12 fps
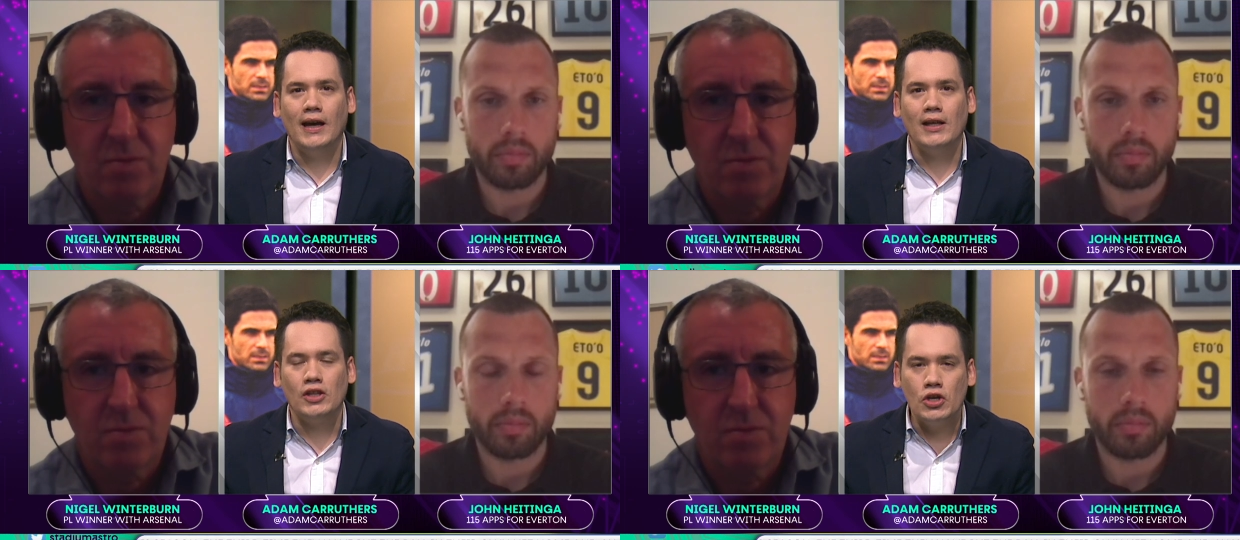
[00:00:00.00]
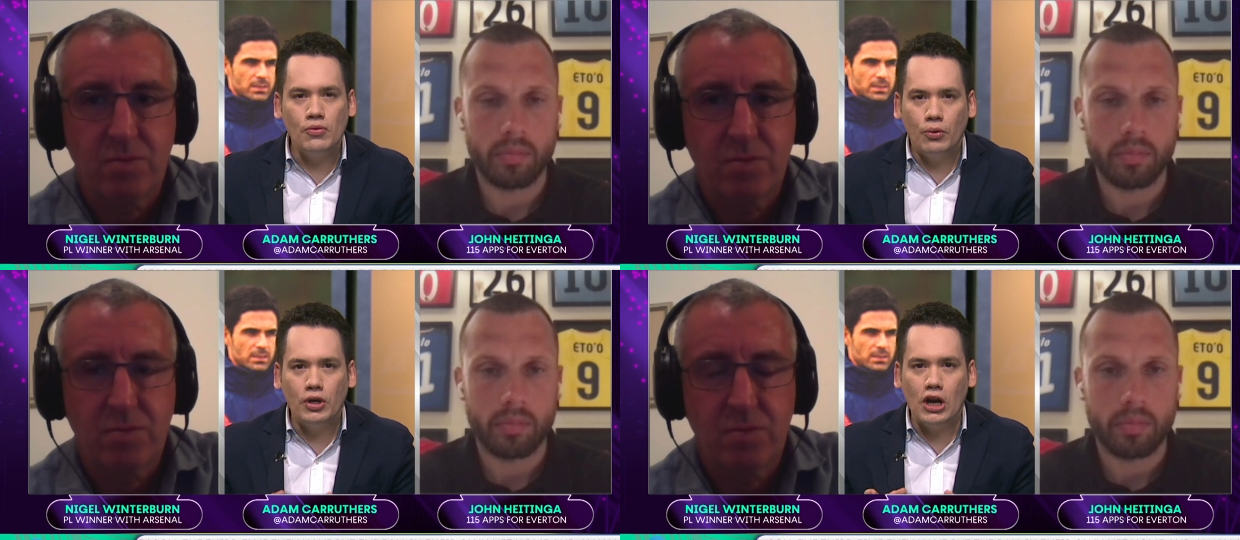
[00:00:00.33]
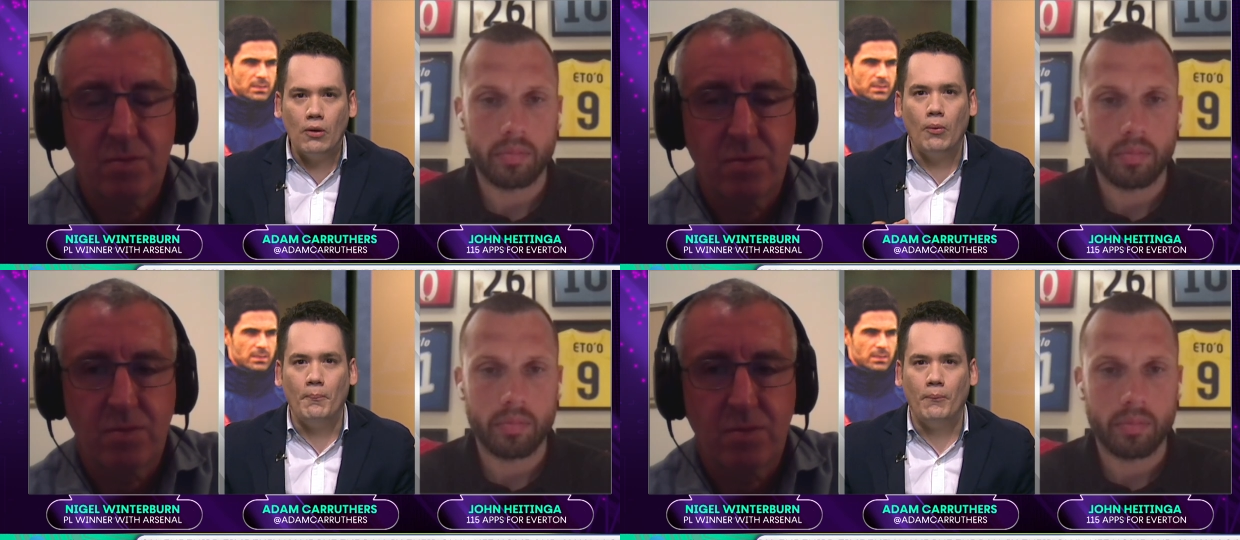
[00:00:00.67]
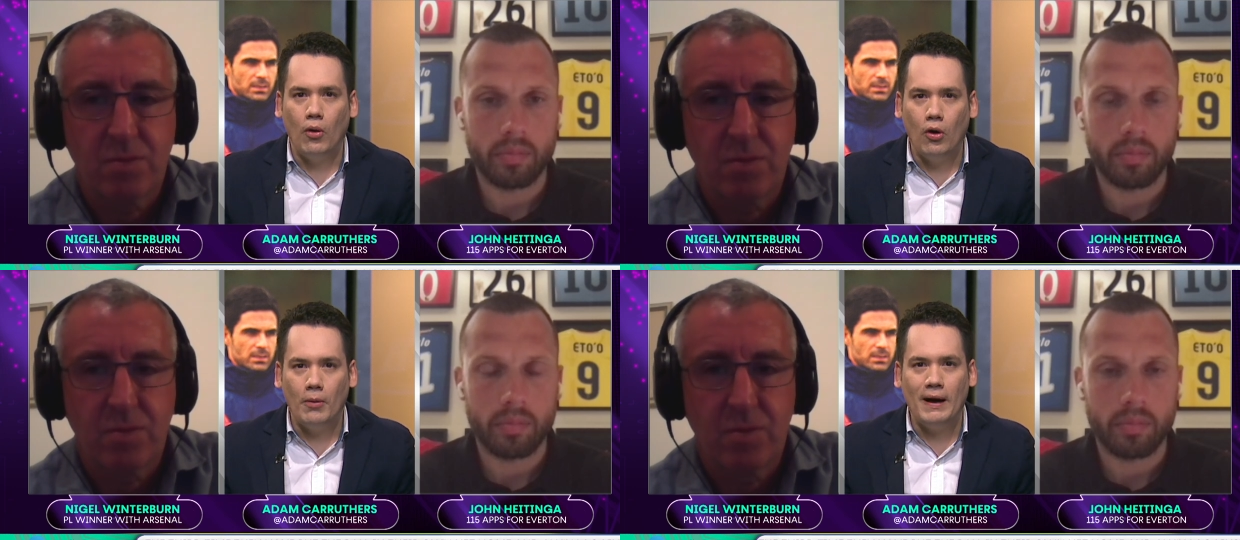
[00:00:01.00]
Speaker 1: You would know
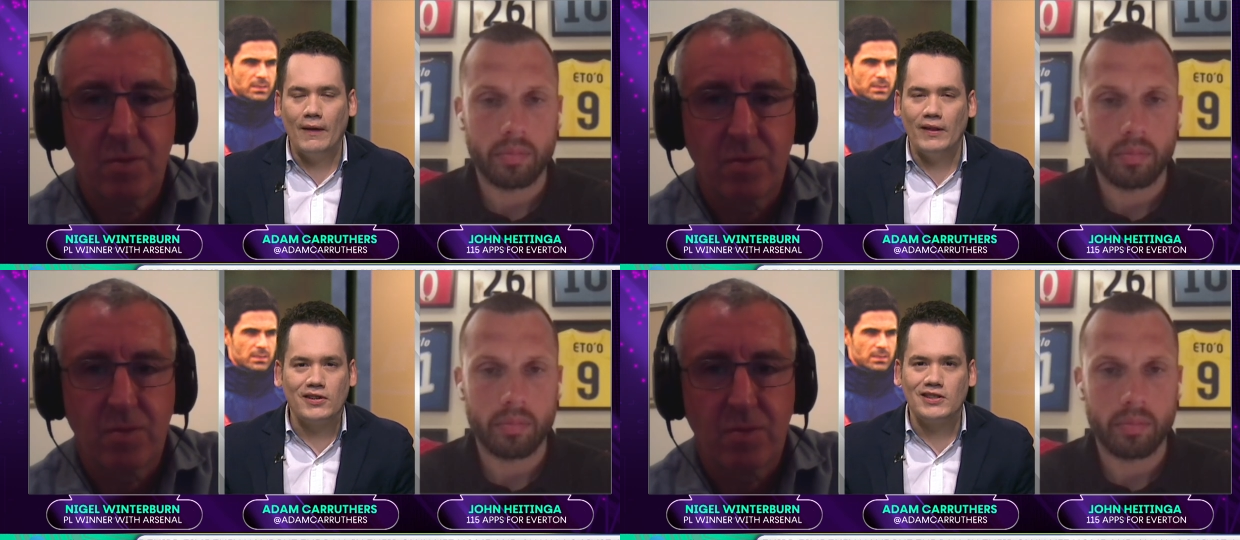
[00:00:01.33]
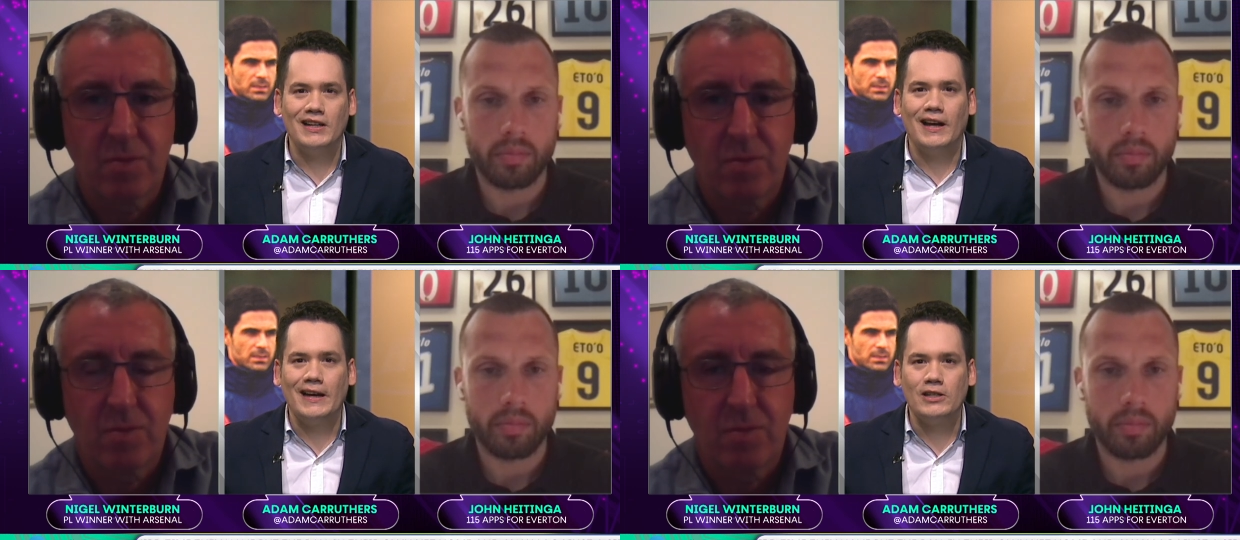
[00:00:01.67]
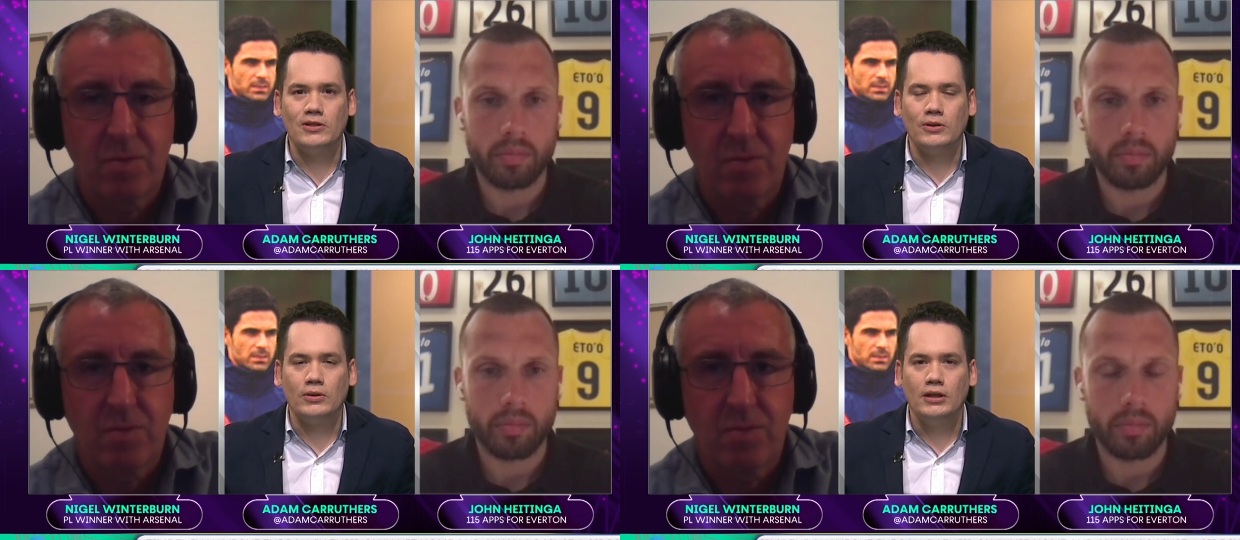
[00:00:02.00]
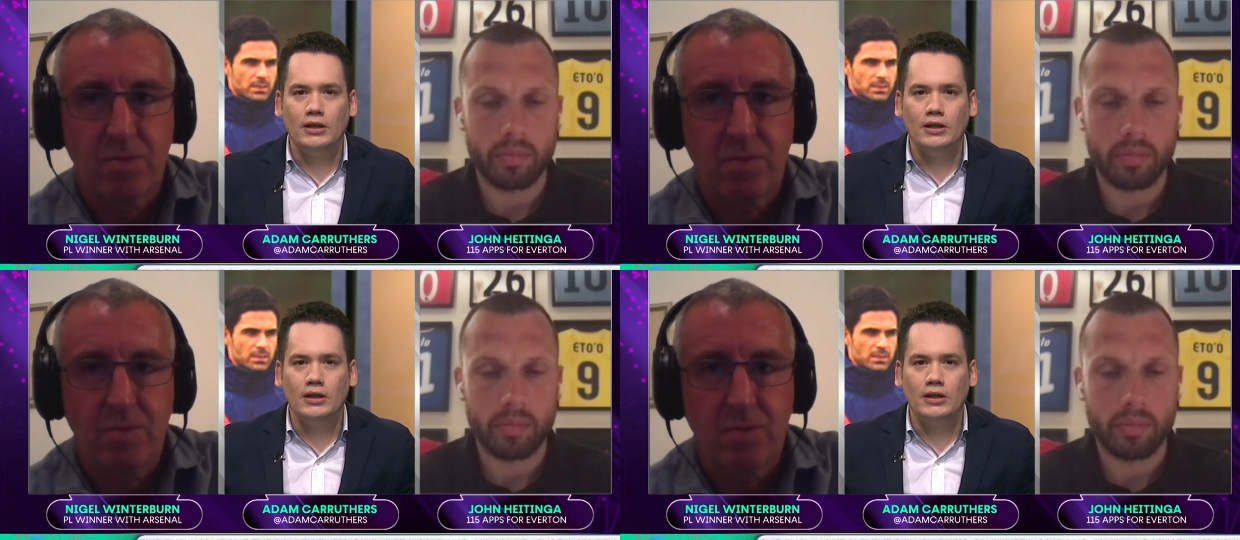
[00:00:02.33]
more about this than I do.